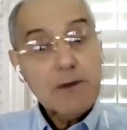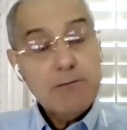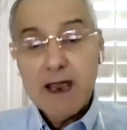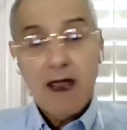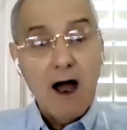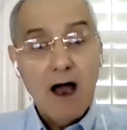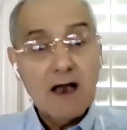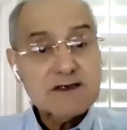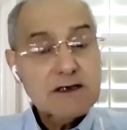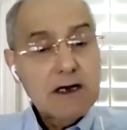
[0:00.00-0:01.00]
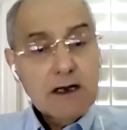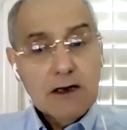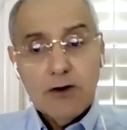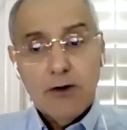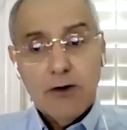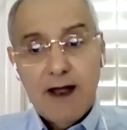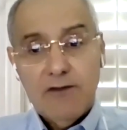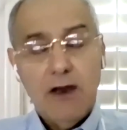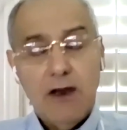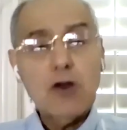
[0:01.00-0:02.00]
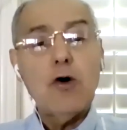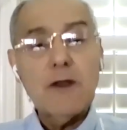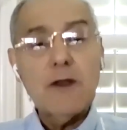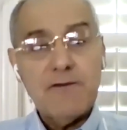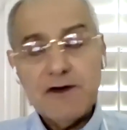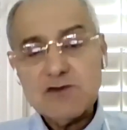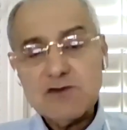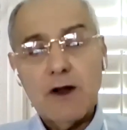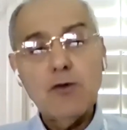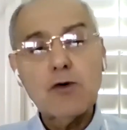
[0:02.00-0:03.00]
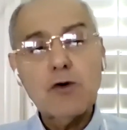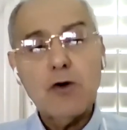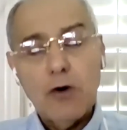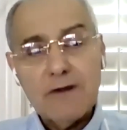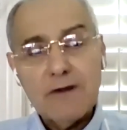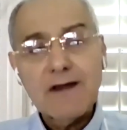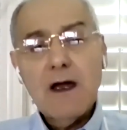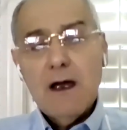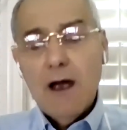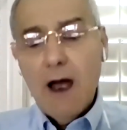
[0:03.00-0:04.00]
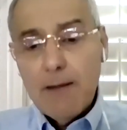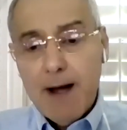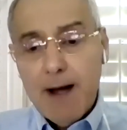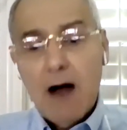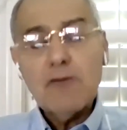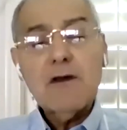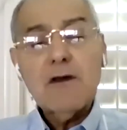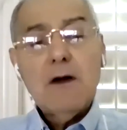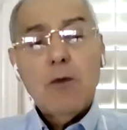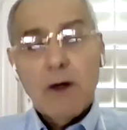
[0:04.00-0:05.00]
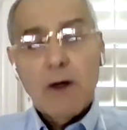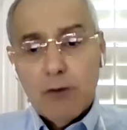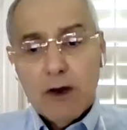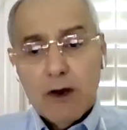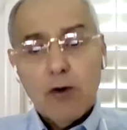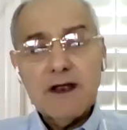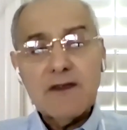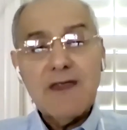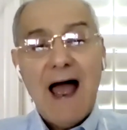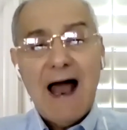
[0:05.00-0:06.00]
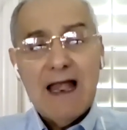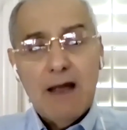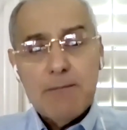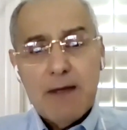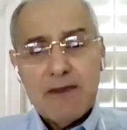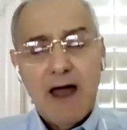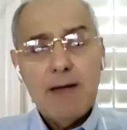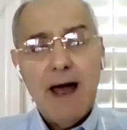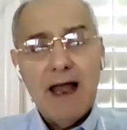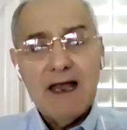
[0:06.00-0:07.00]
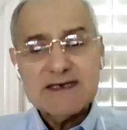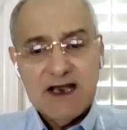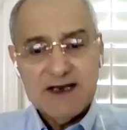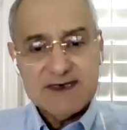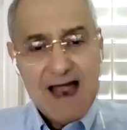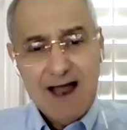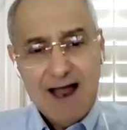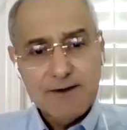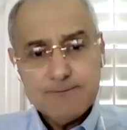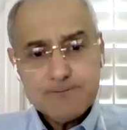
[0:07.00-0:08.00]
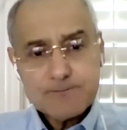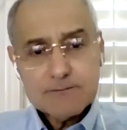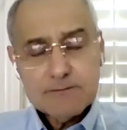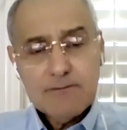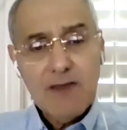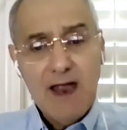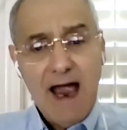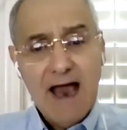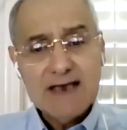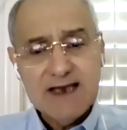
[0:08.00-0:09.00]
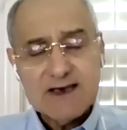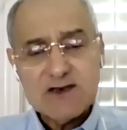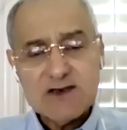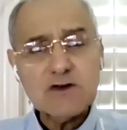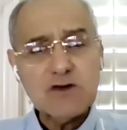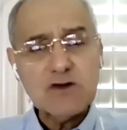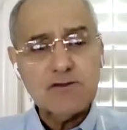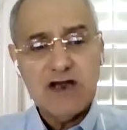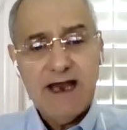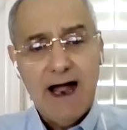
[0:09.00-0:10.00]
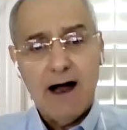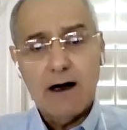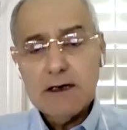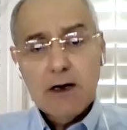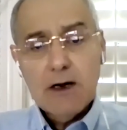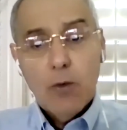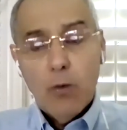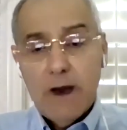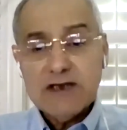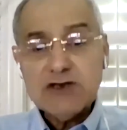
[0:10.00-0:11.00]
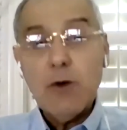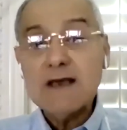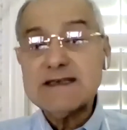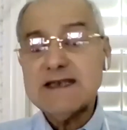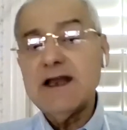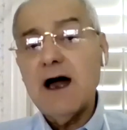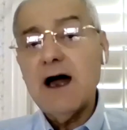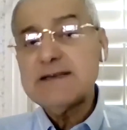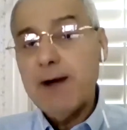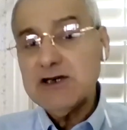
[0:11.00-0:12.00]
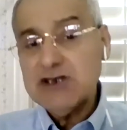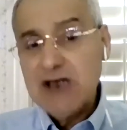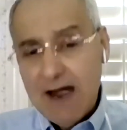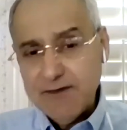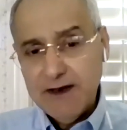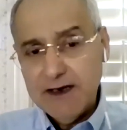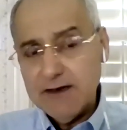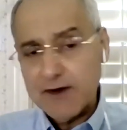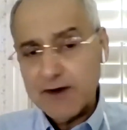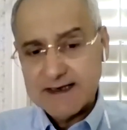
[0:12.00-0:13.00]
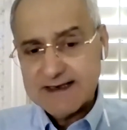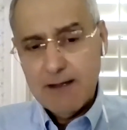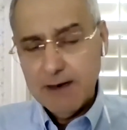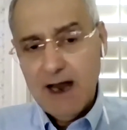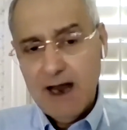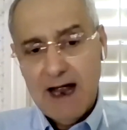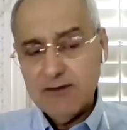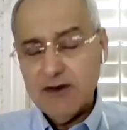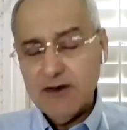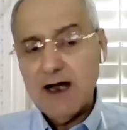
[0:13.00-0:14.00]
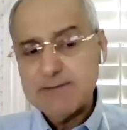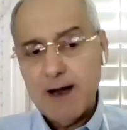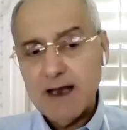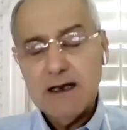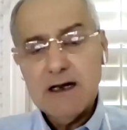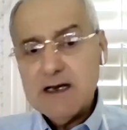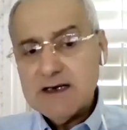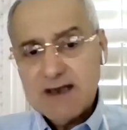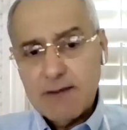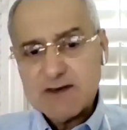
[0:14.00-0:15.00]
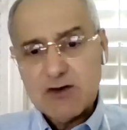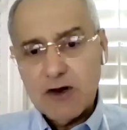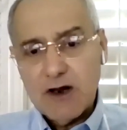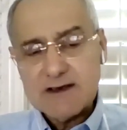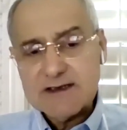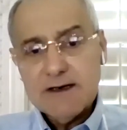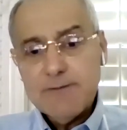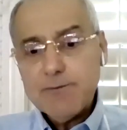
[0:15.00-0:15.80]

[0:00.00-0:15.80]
because, you know, that he called the first one who called about what we called it, the al-madhhab al-istihsan, as a source of Sharia, which was denied by Shafi'i, for example, and denied by some scholars